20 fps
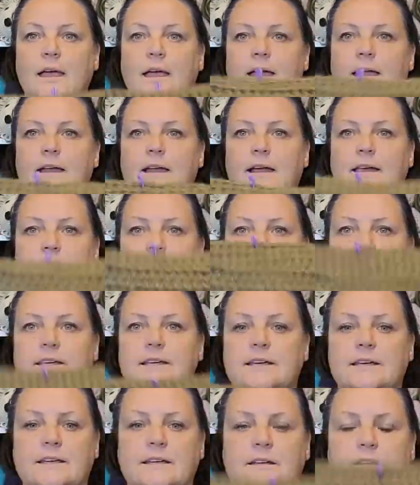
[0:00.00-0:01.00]
And I
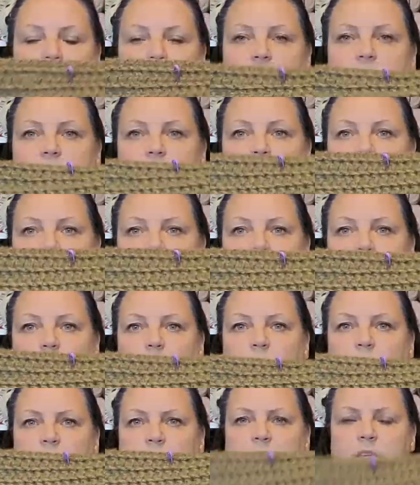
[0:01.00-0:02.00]
did,
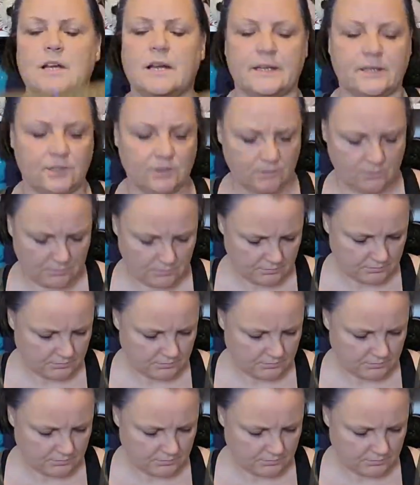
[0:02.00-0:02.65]
what did I do?